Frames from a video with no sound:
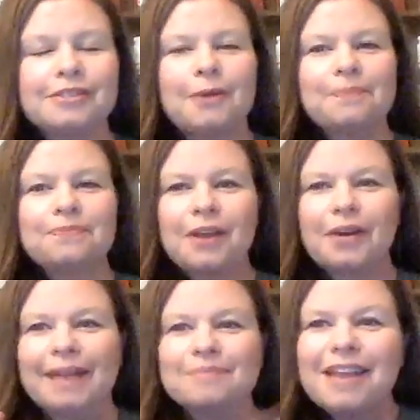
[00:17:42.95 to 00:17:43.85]
So
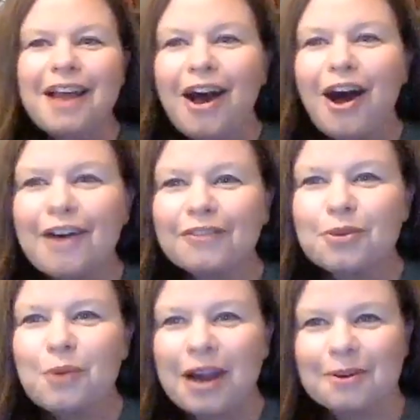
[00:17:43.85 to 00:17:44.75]
okay, off the
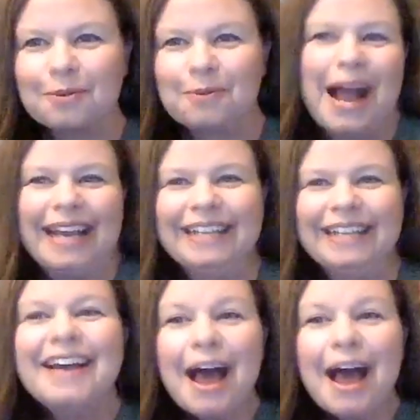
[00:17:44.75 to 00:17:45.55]
water wagon.